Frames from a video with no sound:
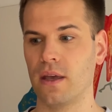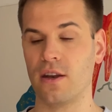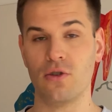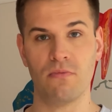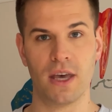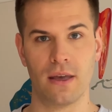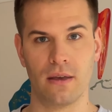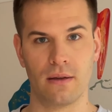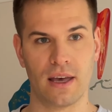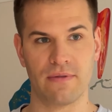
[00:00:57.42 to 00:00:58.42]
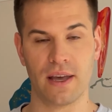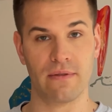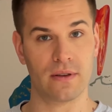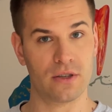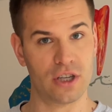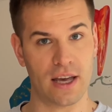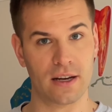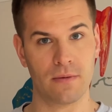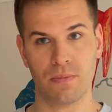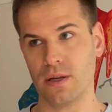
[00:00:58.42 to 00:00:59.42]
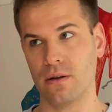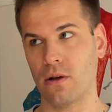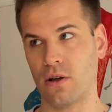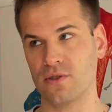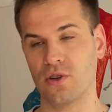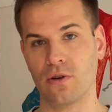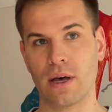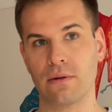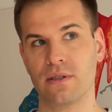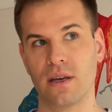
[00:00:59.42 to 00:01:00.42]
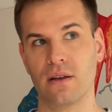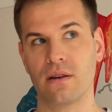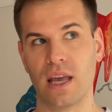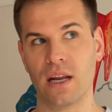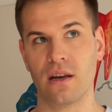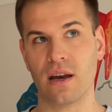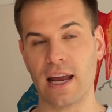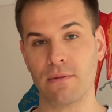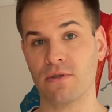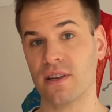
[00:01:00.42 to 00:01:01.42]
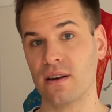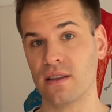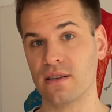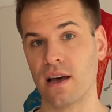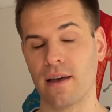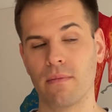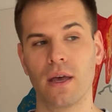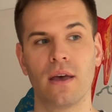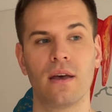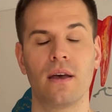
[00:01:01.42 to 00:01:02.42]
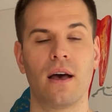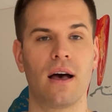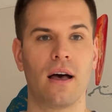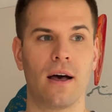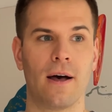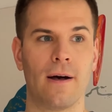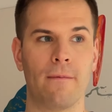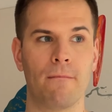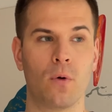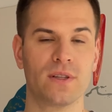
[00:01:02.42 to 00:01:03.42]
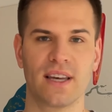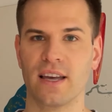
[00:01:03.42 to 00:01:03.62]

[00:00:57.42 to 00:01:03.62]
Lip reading: and you may have to have it checked, but also I would say 80 to 90% of the time, once I